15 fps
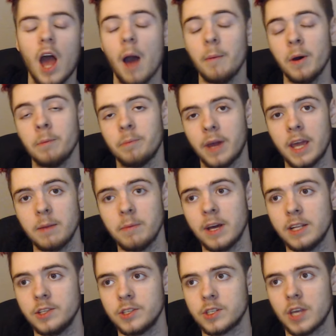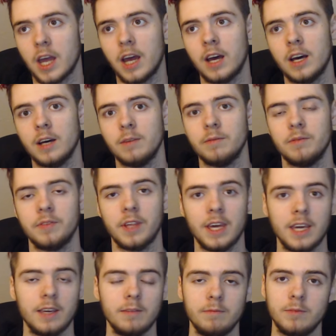I'm on pain meds. Uh,
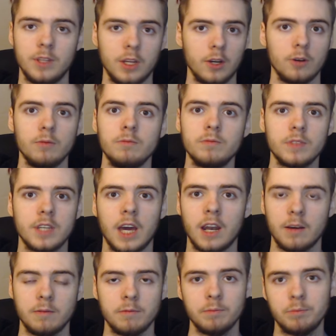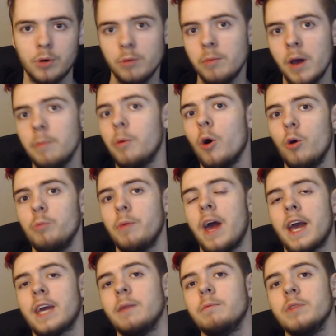they, you know, kind of put my bone
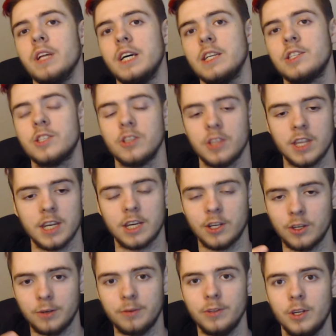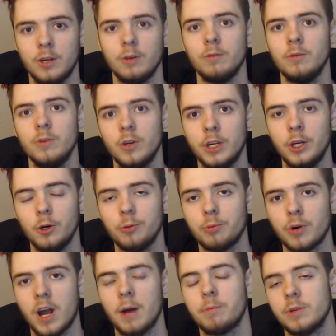back in place so that it could, you know, heal
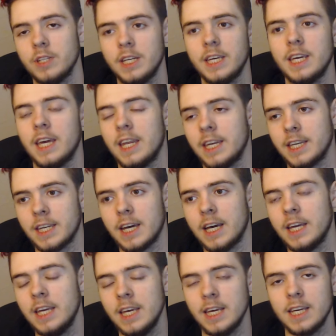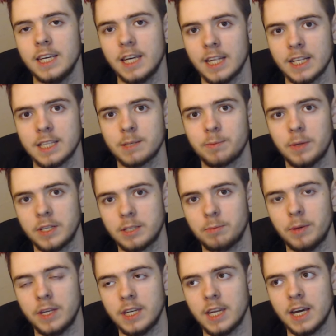properly. And uh, yeah, that's it's
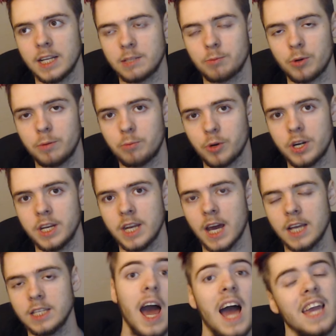been uh, it's been pretty nice.